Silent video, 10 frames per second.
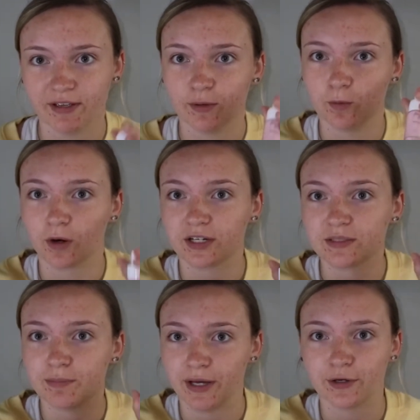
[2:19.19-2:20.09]
it works
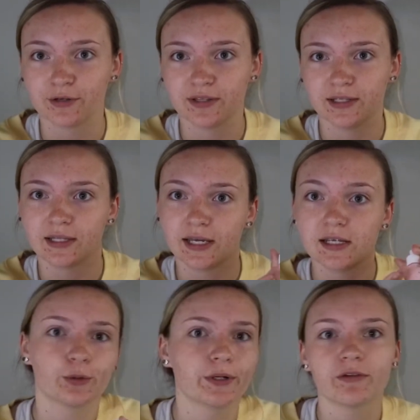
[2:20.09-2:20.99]
better than
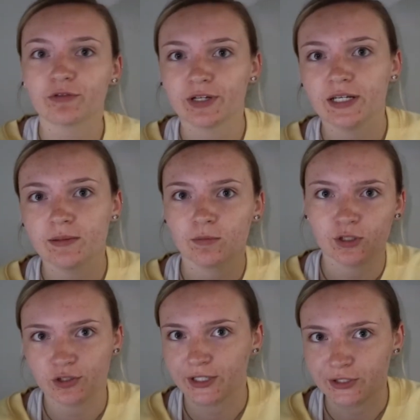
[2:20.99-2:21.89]
like oil-free
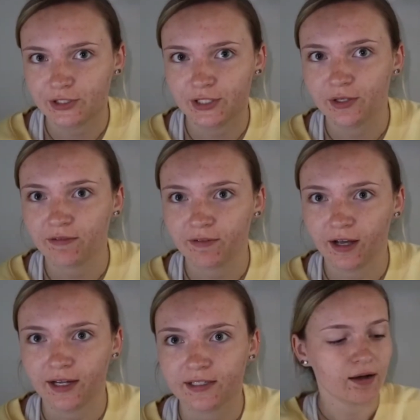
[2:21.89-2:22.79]
moisturizers that you can
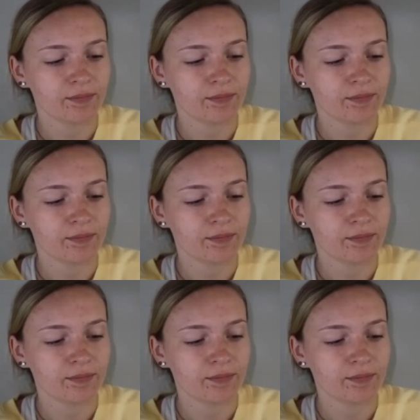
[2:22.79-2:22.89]
find,